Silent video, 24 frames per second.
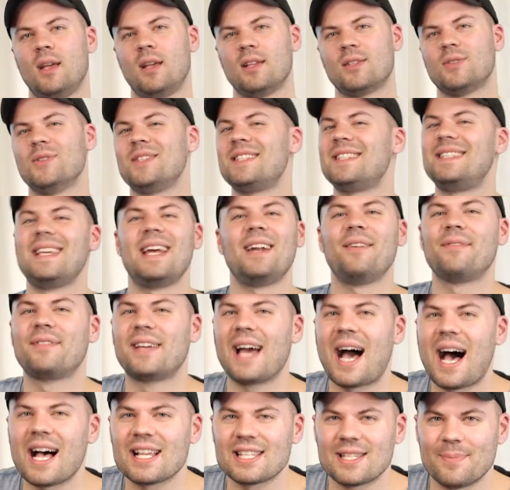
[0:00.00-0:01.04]
So instead of
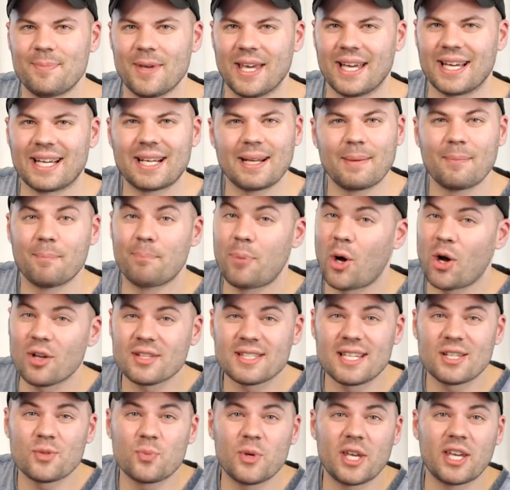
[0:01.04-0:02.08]
gossiping, Paul
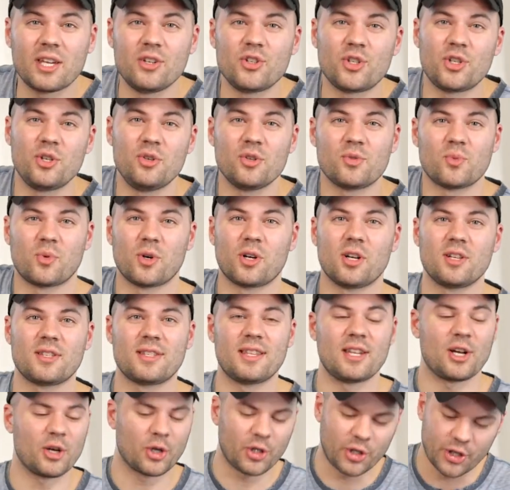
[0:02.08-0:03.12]
says we can choose words
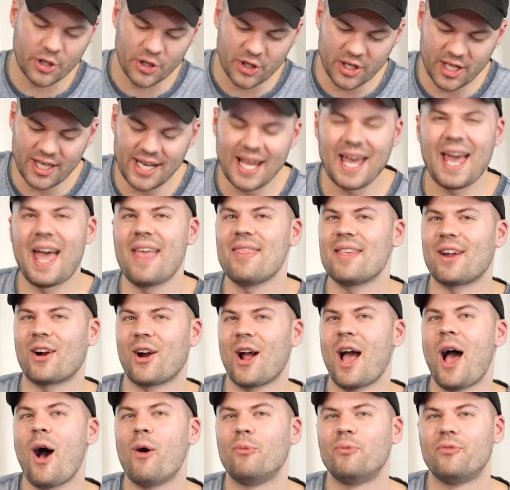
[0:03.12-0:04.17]
that are good and that are
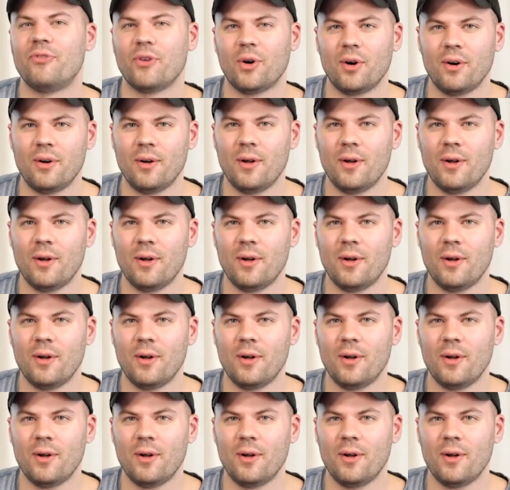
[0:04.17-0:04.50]
helpful.